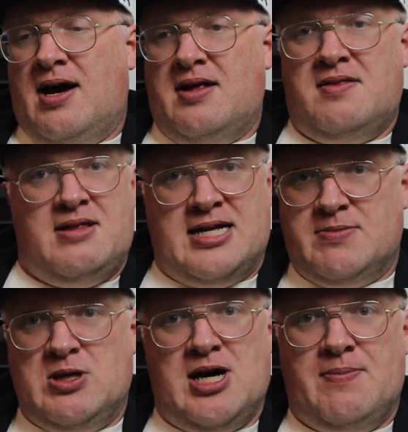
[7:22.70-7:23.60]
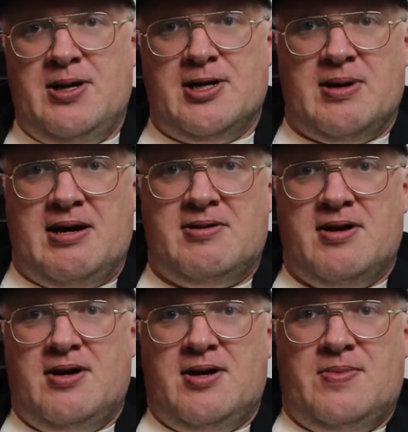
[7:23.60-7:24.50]
And that's something you got to build around.
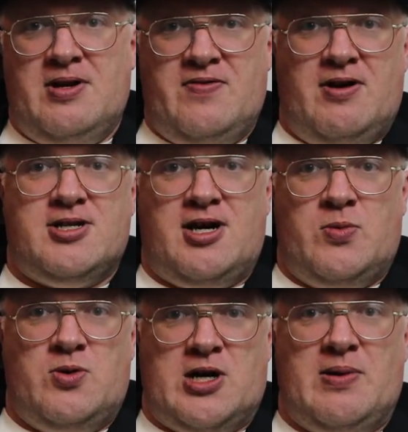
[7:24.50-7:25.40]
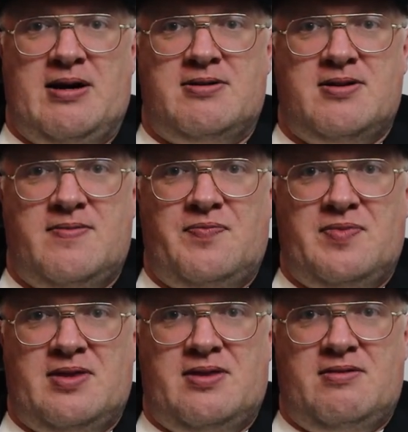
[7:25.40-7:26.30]
But you've also got to work around
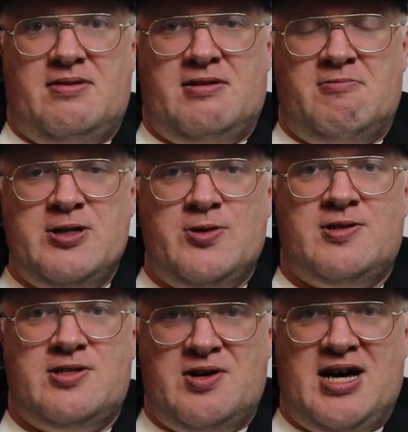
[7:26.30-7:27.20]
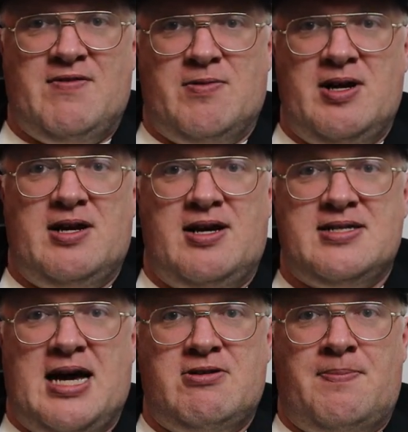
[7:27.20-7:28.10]
the resources you have and
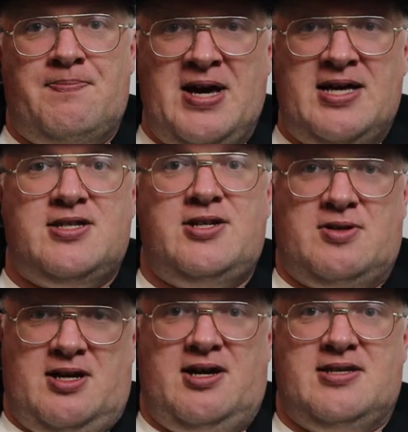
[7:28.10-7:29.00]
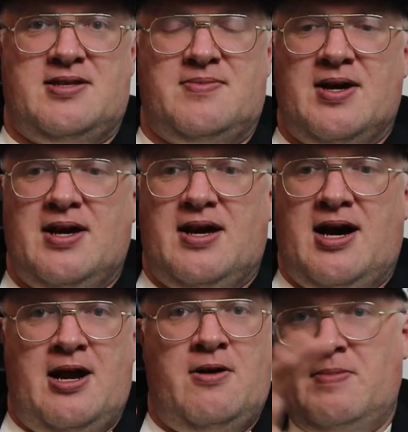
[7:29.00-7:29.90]
realize how to best utilize them.
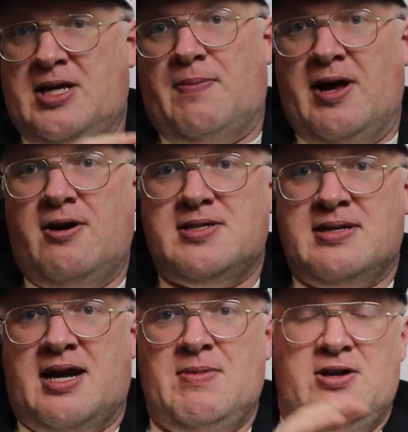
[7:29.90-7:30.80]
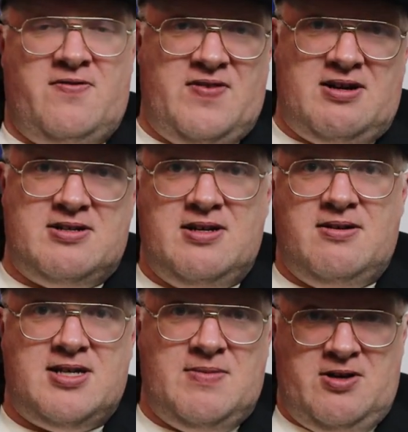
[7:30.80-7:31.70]
And I don't mean the players in that, I mean your
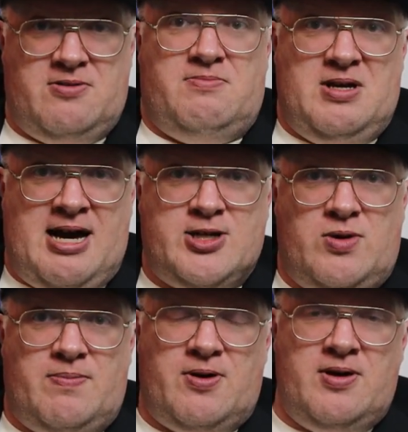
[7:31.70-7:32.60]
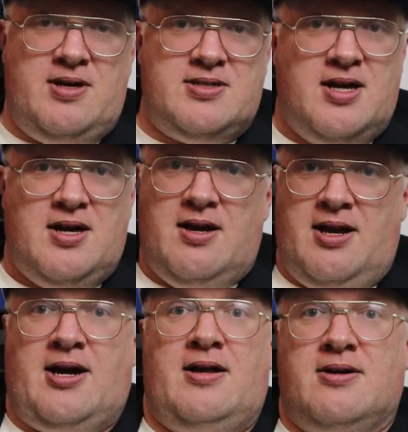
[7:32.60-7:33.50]
volunteers, I mean your actual employees.
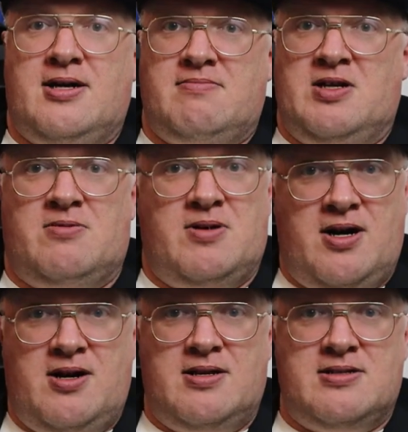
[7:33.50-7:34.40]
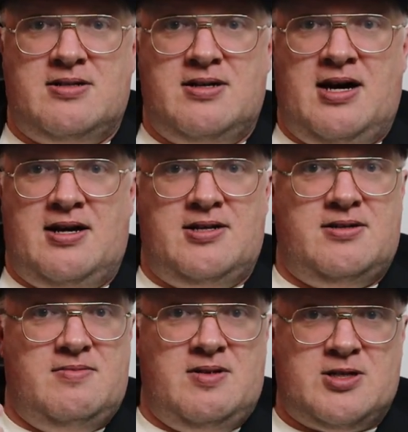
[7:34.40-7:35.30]
Like, I look at, you know, Ireland,
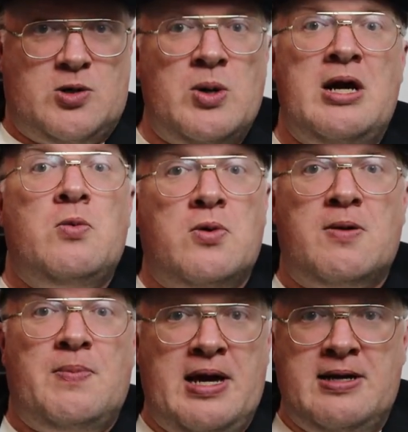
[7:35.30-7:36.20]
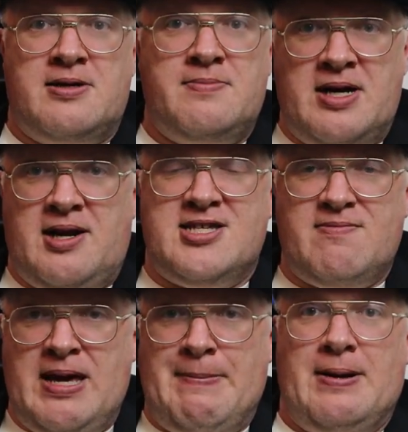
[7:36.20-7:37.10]
and there's great work being done by lots
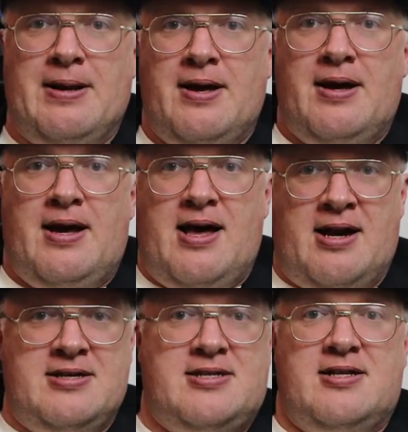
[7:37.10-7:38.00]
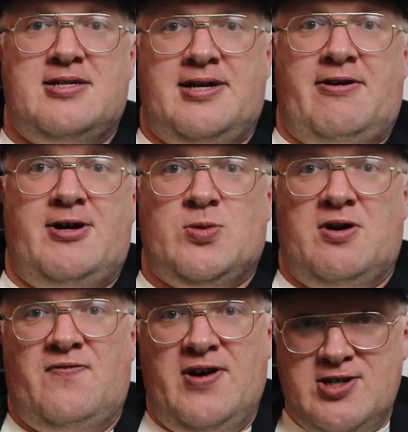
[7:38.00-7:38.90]
of people. And I still see areas
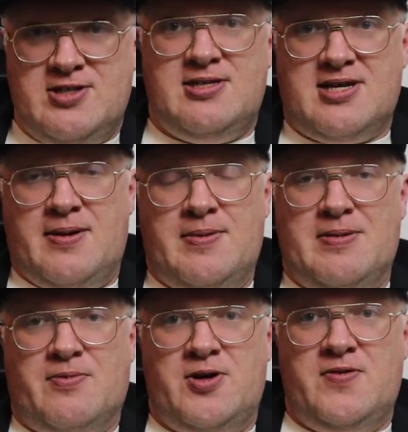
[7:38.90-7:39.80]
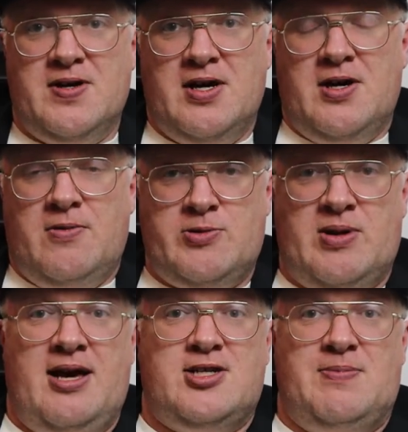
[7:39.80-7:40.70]
where efficiencies can be improved, which
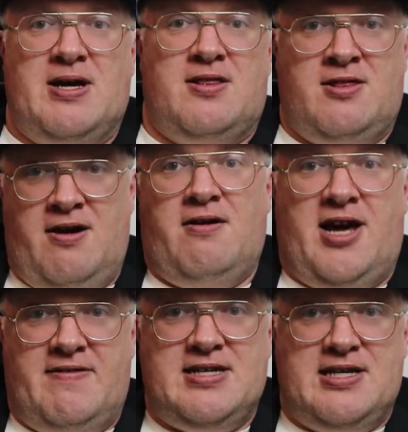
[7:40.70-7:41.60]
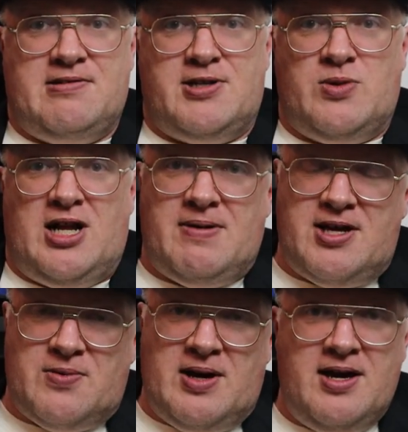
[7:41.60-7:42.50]
will actually make their lives easier as well,
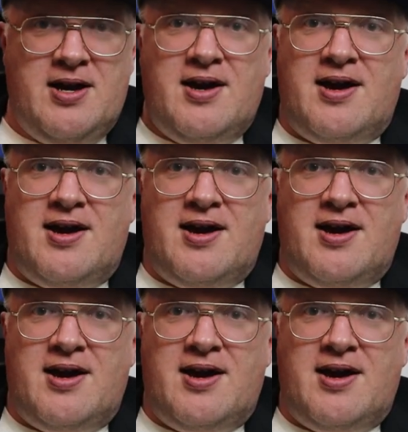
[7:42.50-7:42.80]
by the way.